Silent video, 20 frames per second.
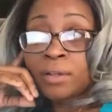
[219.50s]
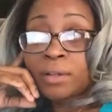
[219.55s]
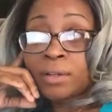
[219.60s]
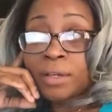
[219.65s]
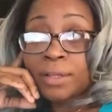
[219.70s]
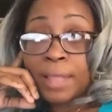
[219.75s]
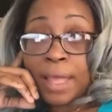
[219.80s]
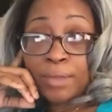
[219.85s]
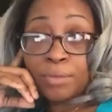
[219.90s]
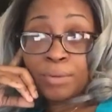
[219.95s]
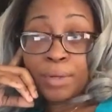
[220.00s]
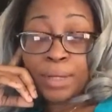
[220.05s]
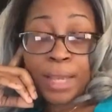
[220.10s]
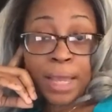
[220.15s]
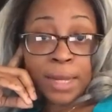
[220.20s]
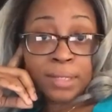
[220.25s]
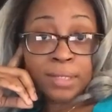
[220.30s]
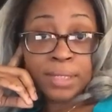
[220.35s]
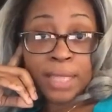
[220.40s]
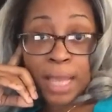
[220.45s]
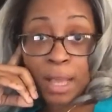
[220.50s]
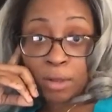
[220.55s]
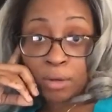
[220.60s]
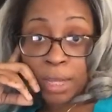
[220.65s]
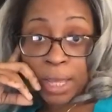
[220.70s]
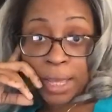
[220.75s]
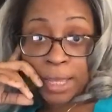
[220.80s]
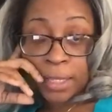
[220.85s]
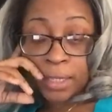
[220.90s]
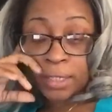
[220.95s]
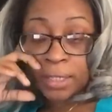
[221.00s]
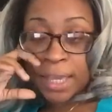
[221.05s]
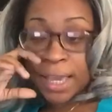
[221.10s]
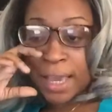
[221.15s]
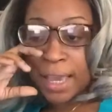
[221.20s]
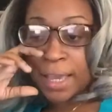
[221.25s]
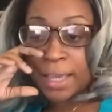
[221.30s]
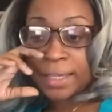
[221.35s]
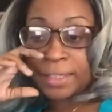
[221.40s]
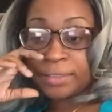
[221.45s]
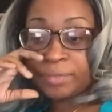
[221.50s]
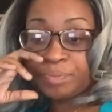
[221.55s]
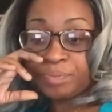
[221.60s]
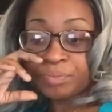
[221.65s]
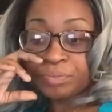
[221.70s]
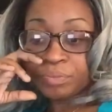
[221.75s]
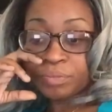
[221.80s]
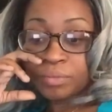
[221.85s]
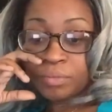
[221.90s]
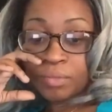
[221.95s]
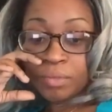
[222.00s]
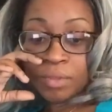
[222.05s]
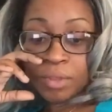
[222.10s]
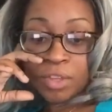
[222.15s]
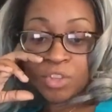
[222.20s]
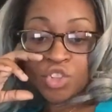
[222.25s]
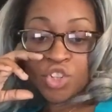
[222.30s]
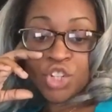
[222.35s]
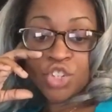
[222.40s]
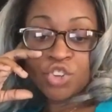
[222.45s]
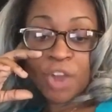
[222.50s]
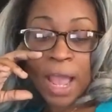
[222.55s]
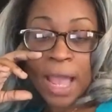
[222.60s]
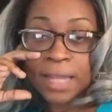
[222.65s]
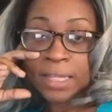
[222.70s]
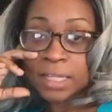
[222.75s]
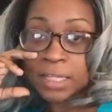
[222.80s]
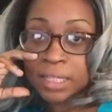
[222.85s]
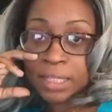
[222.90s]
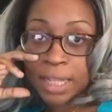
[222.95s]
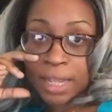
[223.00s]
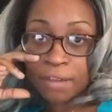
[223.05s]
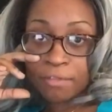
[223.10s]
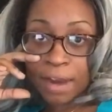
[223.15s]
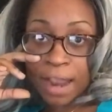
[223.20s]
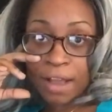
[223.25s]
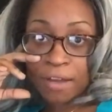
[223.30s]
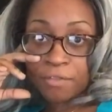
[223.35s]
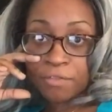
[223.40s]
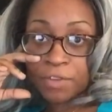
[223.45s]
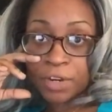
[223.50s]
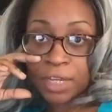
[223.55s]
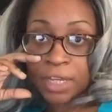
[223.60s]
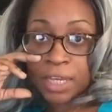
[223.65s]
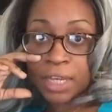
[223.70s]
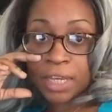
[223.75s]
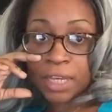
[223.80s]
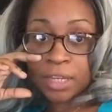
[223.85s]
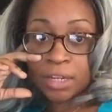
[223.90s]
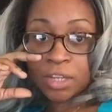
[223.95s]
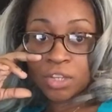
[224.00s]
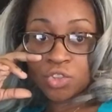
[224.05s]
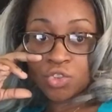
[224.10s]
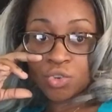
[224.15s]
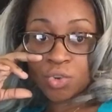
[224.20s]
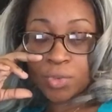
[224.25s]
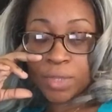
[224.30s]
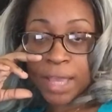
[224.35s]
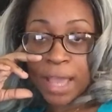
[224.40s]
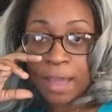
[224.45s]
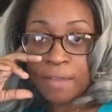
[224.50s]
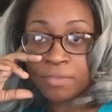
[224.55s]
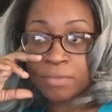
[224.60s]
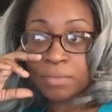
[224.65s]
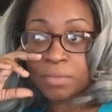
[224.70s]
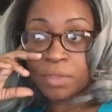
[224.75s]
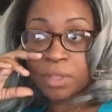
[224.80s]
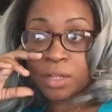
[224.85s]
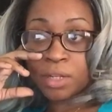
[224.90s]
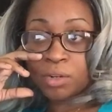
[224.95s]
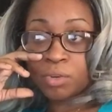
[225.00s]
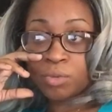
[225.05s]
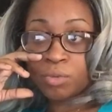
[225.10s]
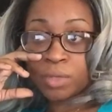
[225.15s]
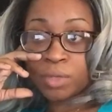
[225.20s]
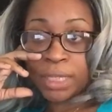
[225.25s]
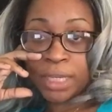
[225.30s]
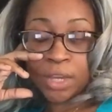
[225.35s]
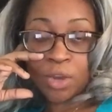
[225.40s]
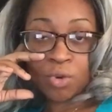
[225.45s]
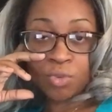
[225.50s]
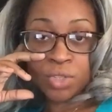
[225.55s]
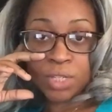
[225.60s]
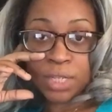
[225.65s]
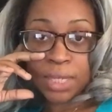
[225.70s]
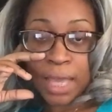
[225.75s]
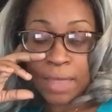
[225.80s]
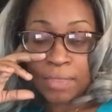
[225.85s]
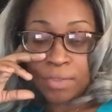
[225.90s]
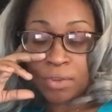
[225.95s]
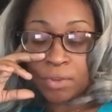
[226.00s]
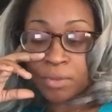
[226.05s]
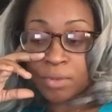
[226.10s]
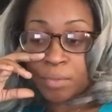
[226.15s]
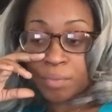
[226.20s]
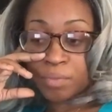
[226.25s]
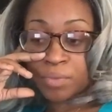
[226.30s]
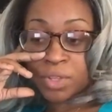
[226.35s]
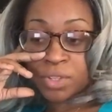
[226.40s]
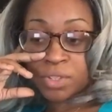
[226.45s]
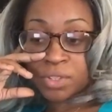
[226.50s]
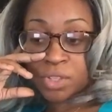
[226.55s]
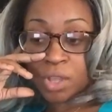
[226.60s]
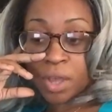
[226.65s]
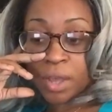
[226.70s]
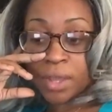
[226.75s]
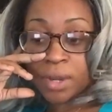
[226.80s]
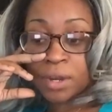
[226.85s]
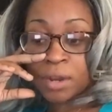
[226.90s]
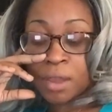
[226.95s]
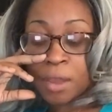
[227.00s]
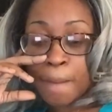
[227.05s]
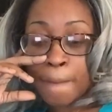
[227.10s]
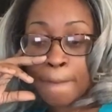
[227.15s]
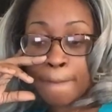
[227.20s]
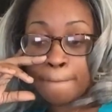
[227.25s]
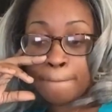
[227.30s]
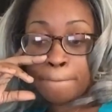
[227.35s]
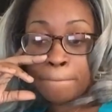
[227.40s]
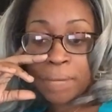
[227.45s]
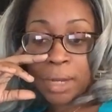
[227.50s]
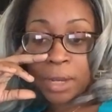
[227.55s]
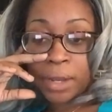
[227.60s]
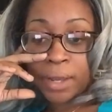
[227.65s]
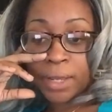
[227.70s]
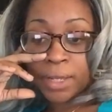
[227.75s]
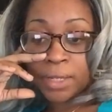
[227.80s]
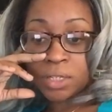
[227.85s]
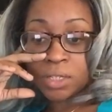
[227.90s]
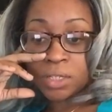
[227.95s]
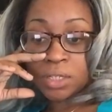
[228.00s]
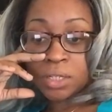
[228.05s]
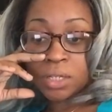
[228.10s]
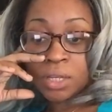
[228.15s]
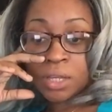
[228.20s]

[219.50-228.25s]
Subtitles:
because that's what it kind of sounded like. And she tried to stay around for the kid because, you know, they had the little Leo together, the son, but